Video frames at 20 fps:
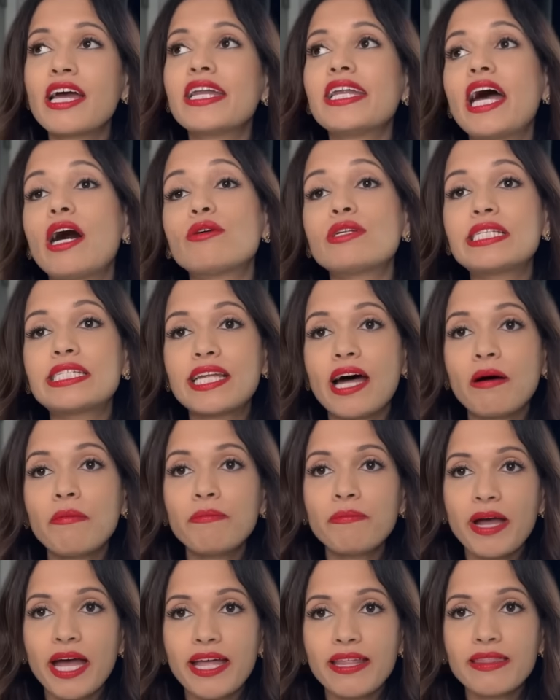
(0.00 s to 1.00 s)
Now,
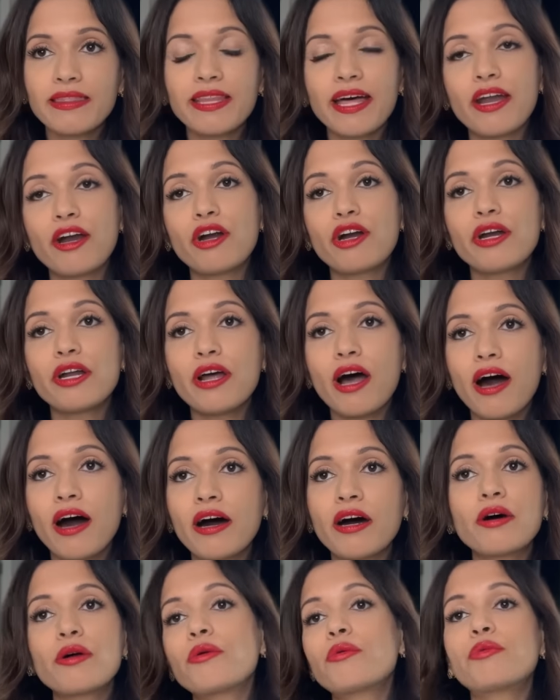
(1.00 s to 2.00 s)
some men that are
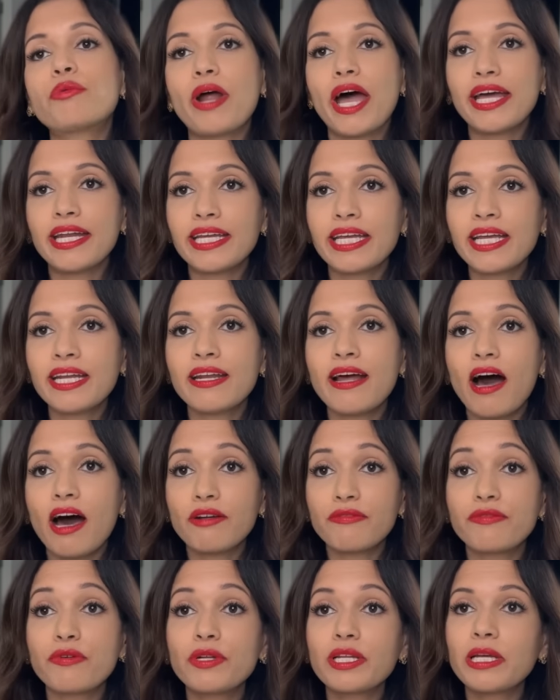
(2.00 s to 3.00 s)
not ready,
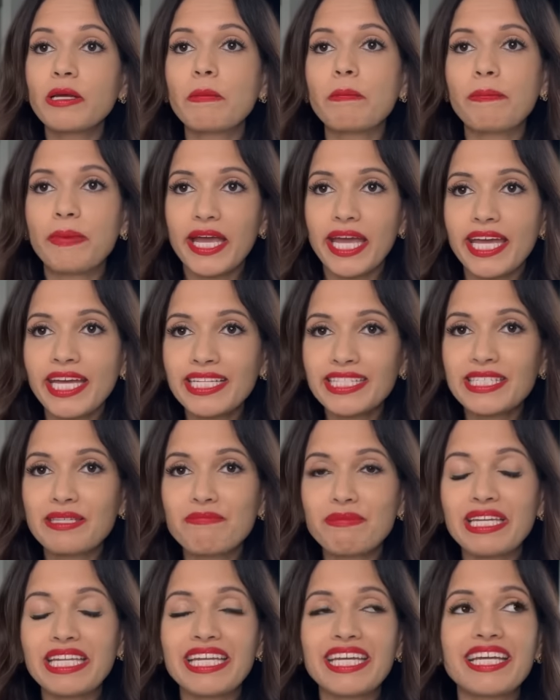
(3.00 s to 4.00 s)
not fully baked,
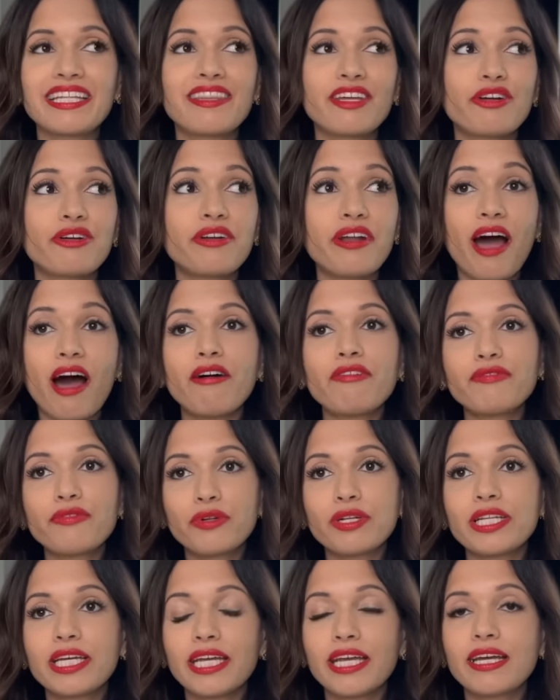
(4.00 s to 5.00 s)
meaning they're not
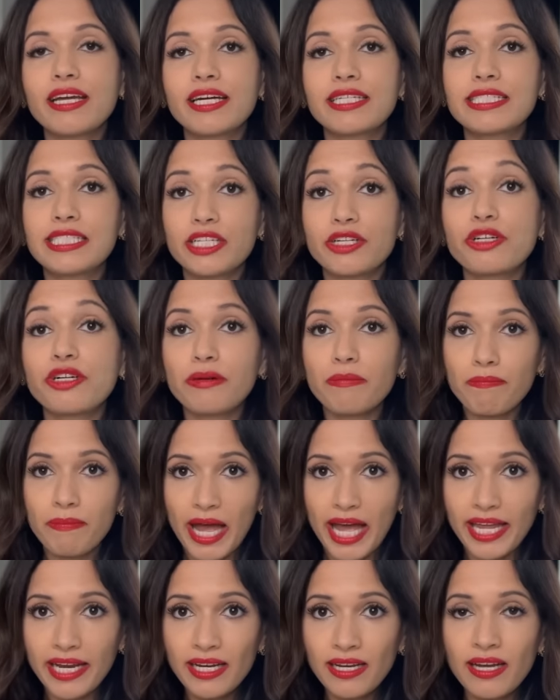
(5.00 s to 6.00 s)
fully considered
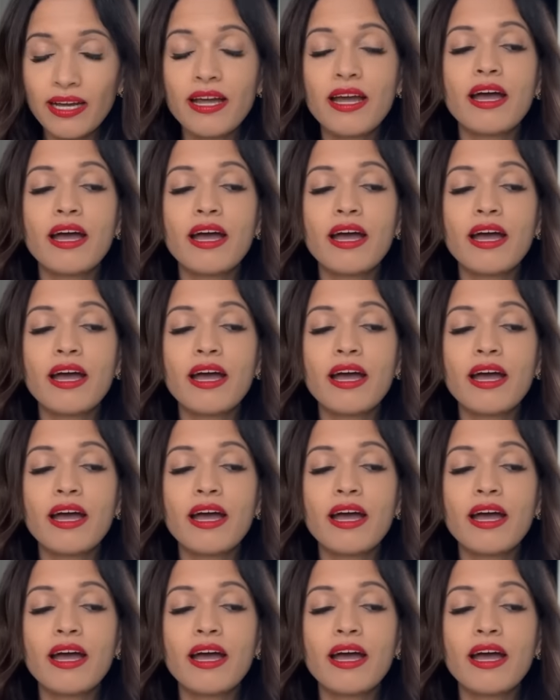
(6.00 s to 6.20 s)
men.